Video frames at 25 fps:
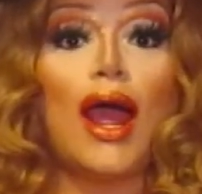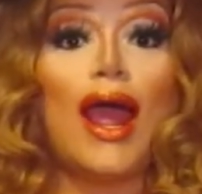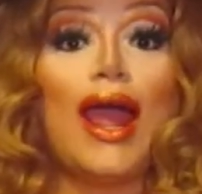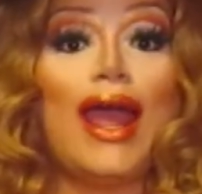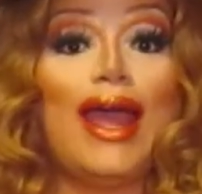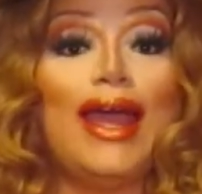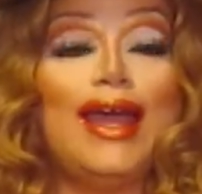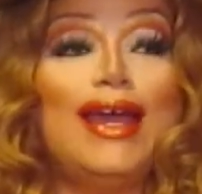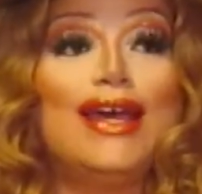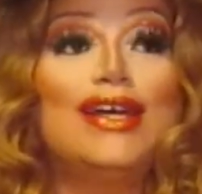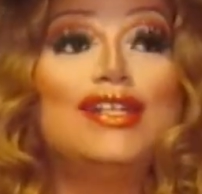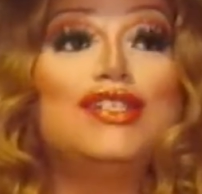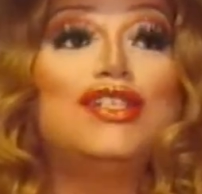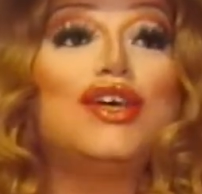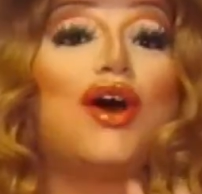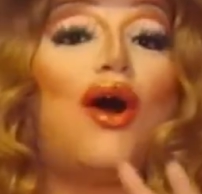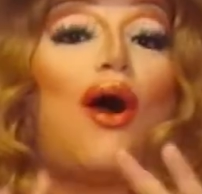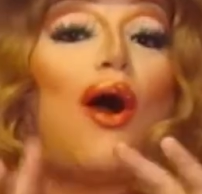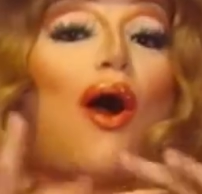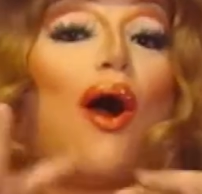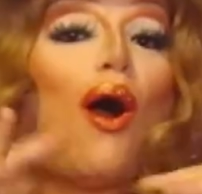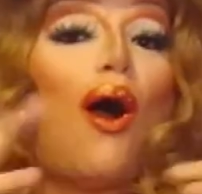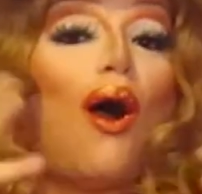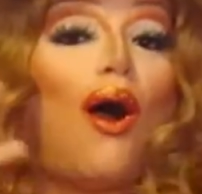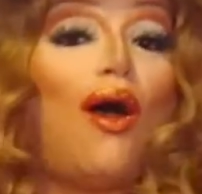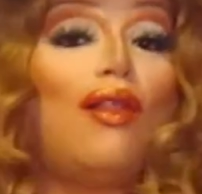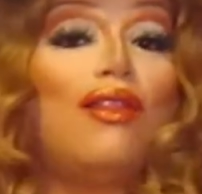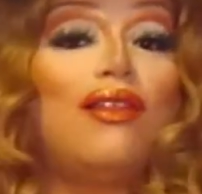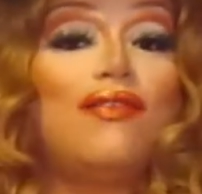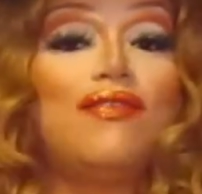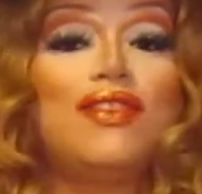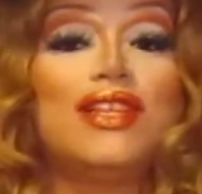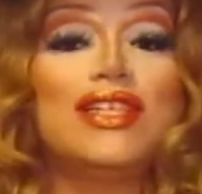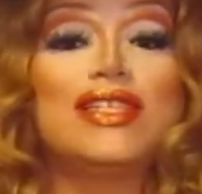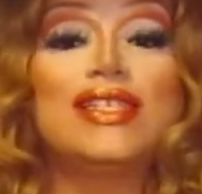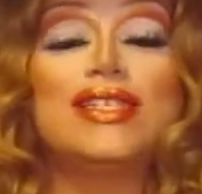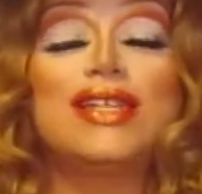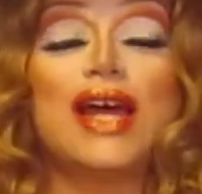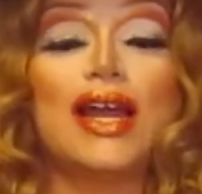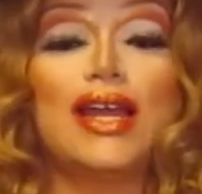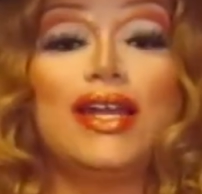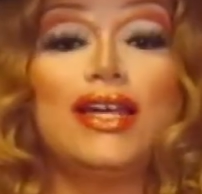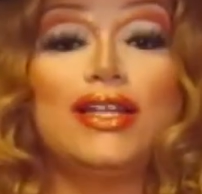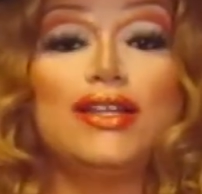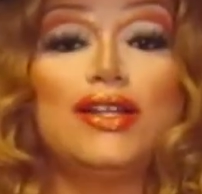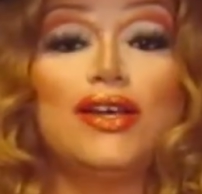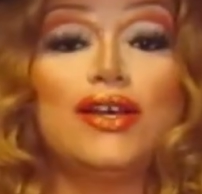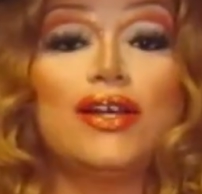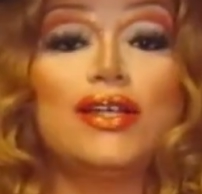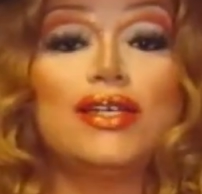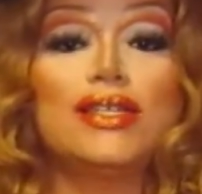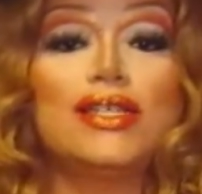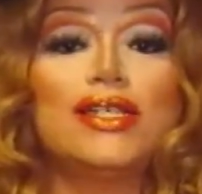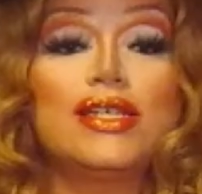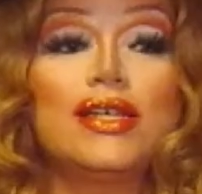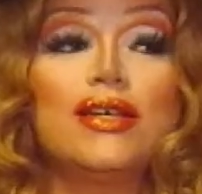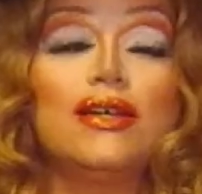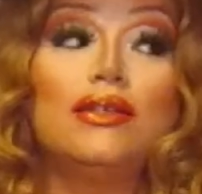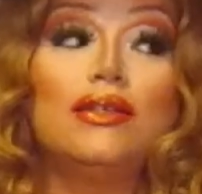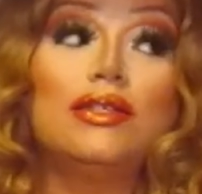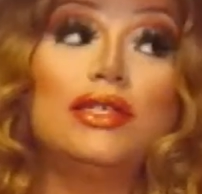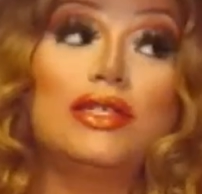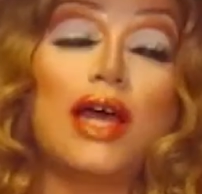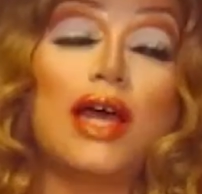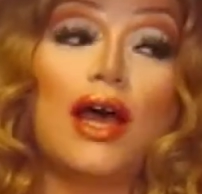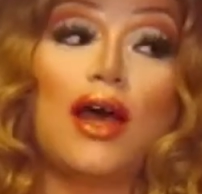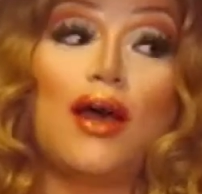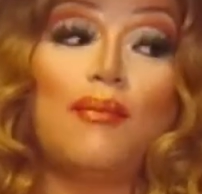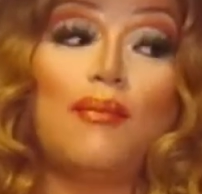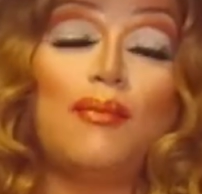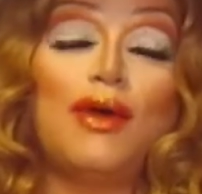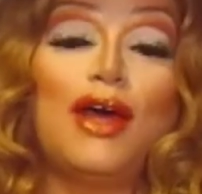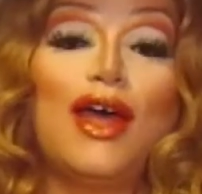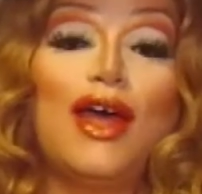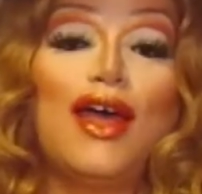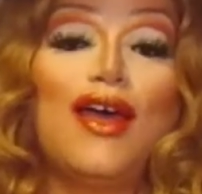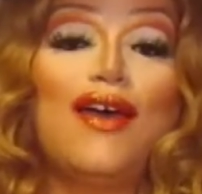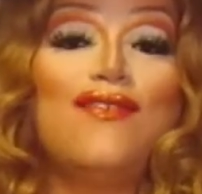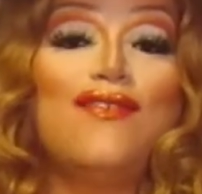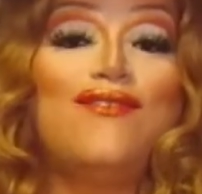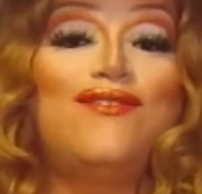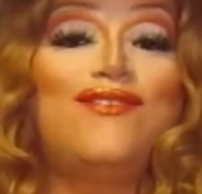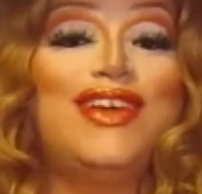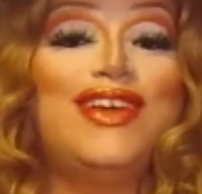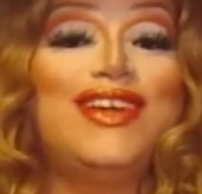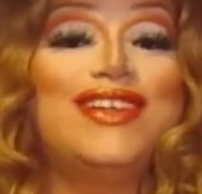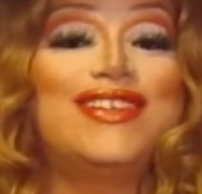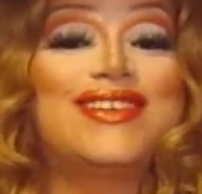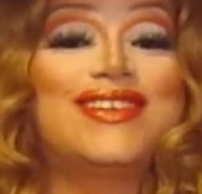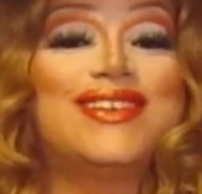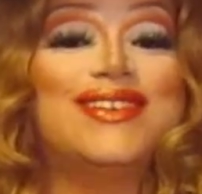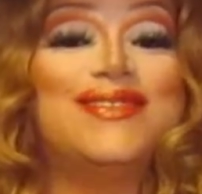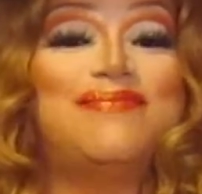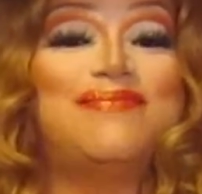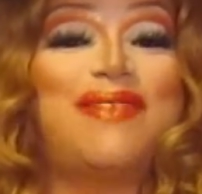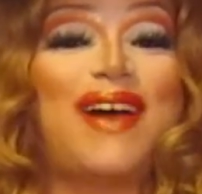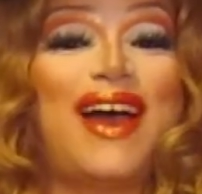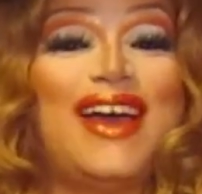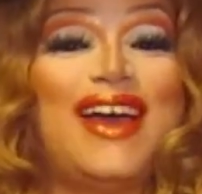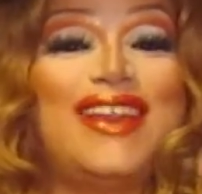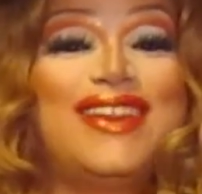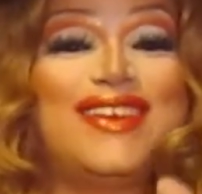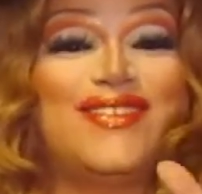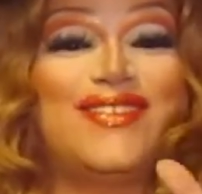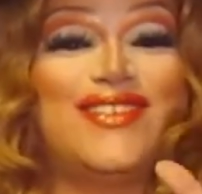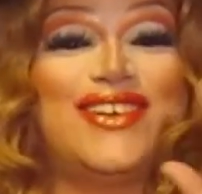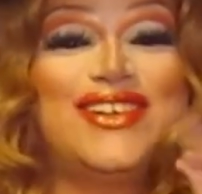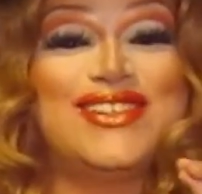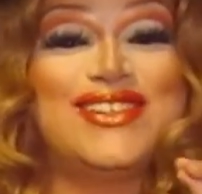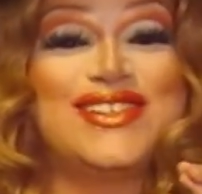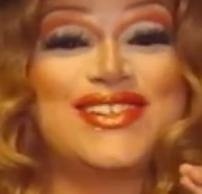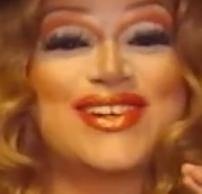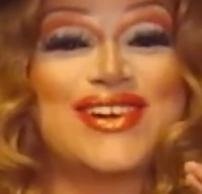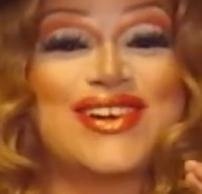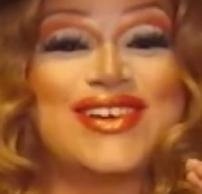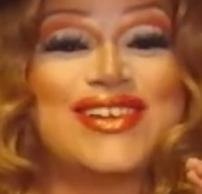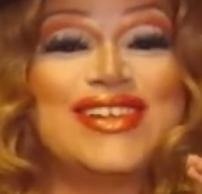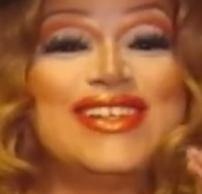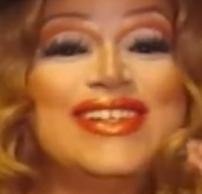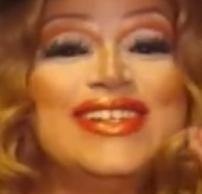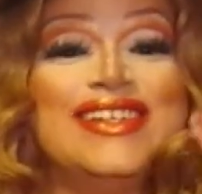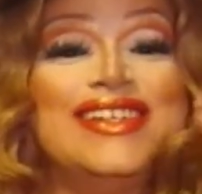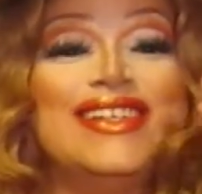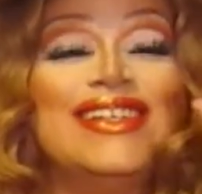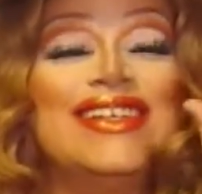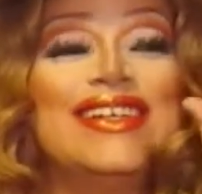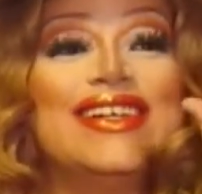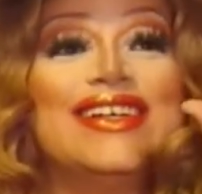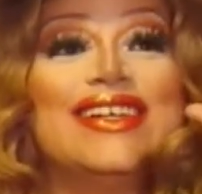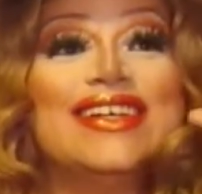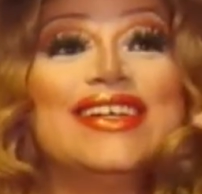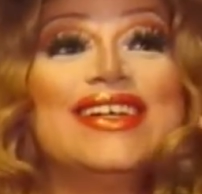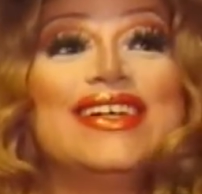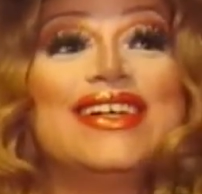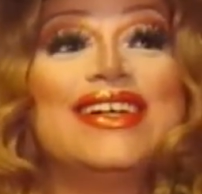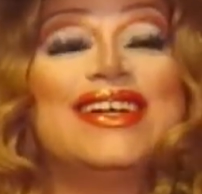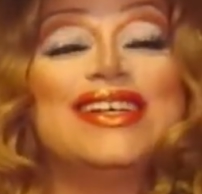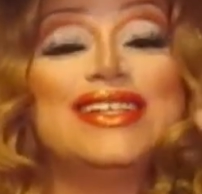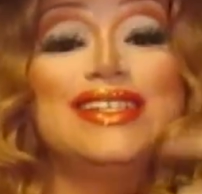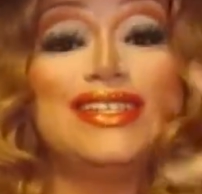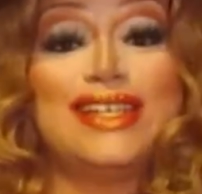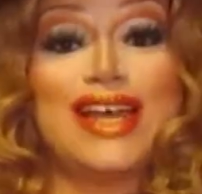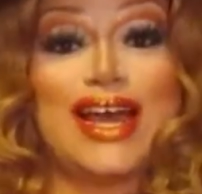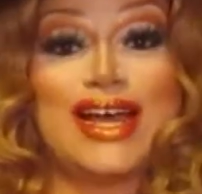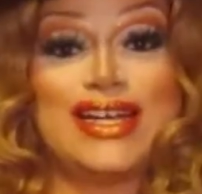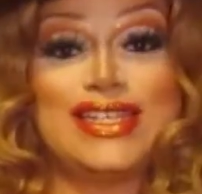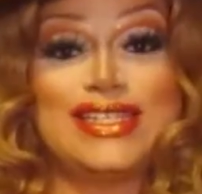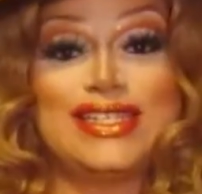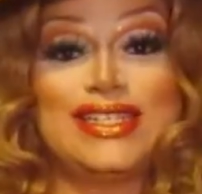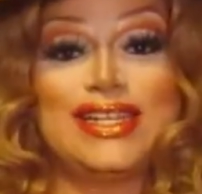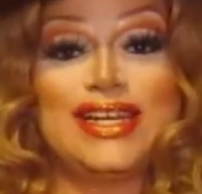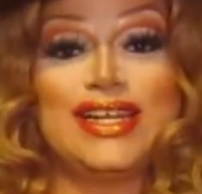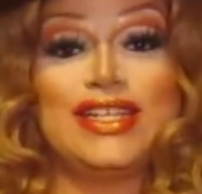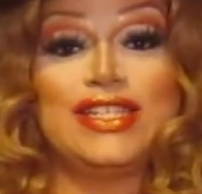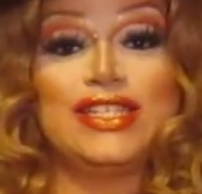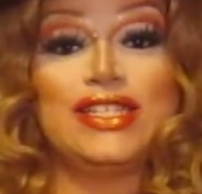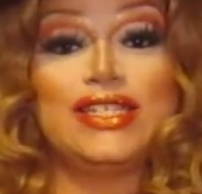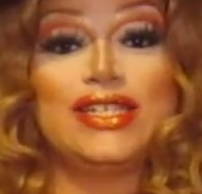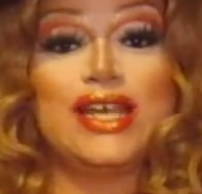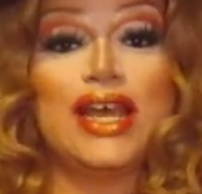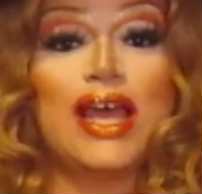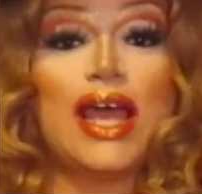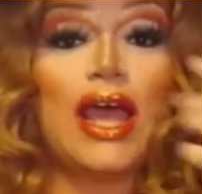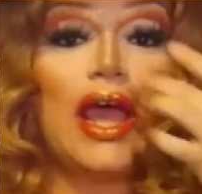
And all of the stunning looks, some, featured by the returning contestants.